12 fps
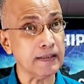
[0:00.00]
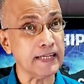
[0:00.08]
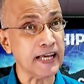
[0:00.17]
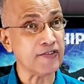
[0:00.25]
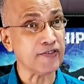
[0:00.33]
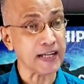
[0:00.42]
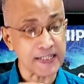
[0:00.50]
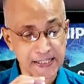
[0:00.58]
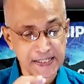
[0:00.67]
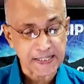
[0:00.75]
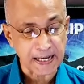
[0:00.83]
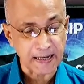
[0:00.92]
none of
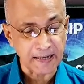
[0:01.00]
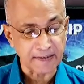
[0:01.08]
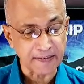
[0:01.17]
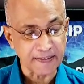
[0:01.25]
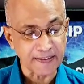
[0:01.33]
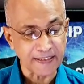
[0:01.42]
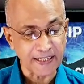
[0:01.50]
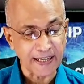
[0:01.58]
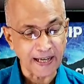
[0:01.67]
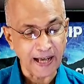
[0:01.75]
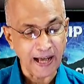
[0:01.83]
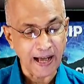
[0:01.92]
us,
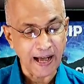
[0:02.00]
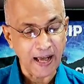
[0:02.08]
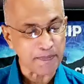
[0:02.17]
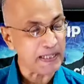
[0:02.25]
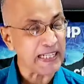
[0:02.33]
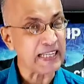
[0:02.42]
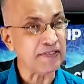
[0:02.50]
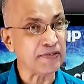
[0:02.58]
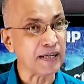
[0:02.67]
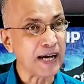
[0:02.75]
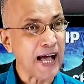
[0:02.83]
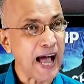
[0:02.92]
I
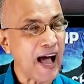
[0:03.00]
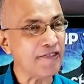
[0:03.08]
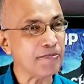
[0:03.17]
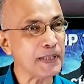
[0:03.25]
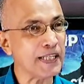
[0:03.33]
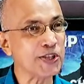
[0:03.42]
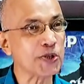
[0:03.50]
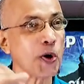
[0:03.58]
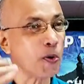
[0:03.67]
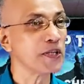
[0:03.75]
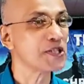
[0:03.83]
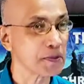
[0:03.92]
believe, have been
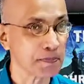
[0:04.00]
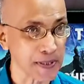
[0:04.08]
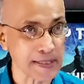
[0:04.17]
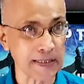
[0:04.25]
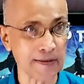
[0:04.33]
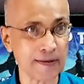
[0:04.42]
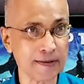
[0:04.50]
thrown into prison.